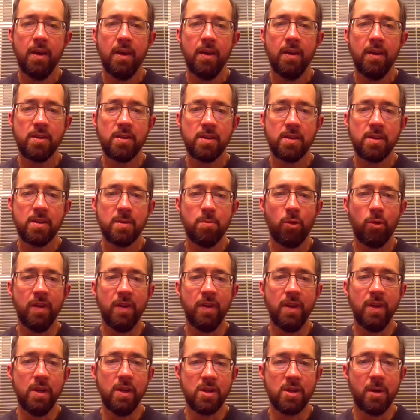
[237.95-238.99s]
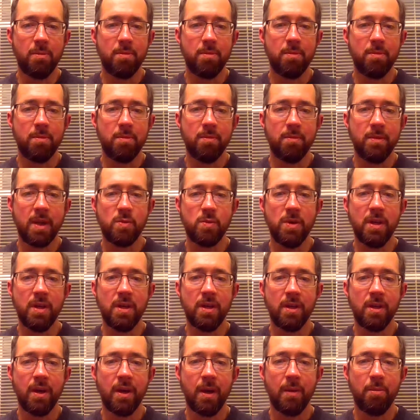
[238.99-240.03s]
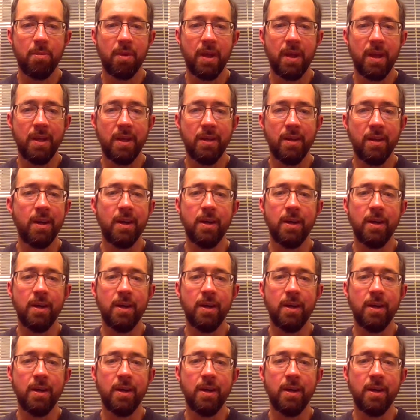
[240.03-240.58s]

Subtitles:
some more videos up next week, I plan,